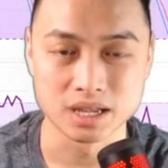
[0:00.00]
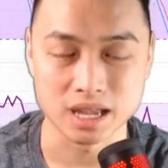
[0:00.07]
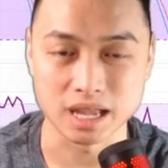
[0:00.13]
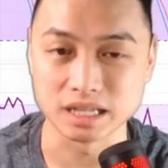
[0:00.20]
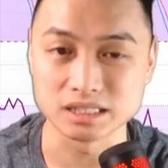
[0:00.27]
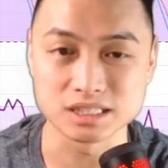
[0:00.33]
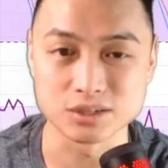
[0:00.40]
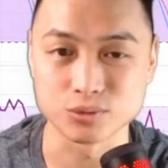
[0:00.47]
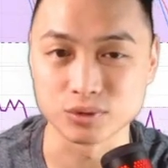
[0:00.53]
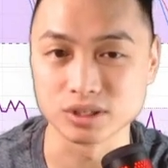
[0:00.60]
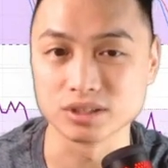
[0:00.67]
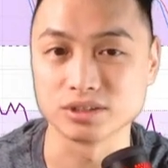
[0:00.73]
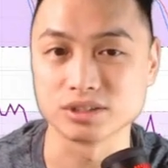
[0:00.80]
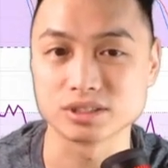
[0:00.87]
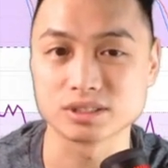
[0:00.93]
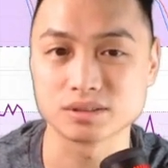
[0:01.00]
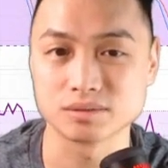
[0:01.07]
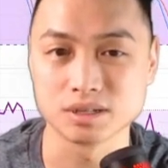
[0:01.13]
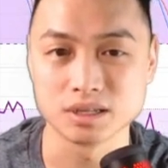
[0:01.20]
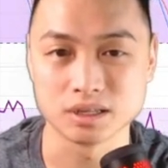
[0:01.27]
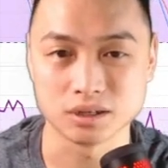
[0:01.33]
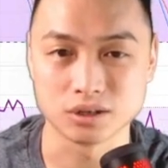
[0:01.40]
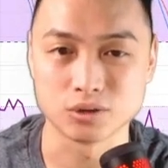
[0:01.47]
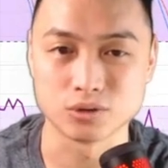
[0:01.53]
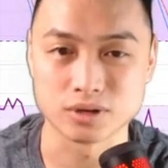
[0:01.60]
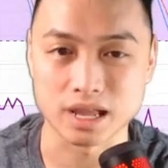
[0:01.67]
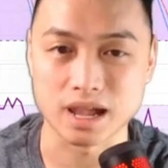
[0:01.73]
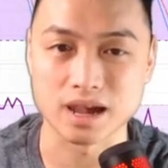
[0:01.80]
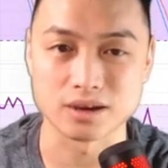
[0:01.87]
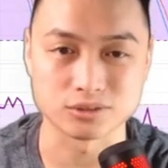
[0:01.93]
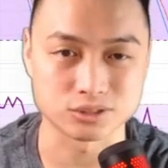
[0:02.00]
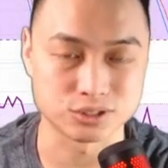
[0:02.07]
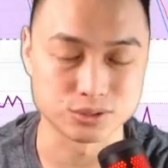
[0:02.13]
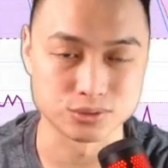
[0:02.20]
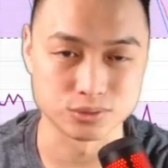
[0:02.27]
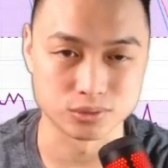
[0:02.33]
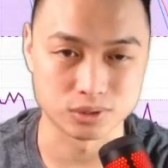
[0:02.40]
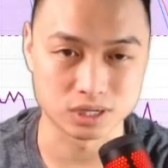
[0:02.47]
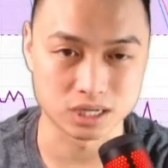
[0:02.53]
18-wheelers loaned out to